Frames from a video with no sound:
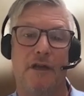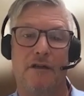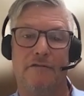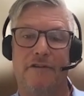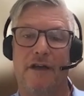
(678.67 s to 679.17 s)

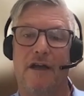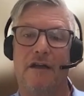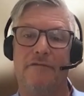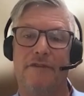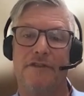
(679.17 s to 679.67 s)

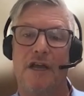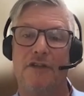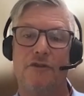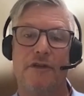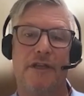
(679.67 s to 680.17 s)
of this
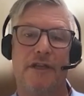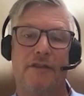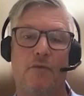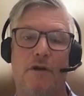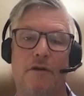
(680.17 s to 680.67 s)
country and
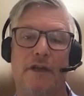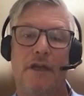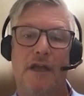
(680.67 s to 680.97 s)
the world.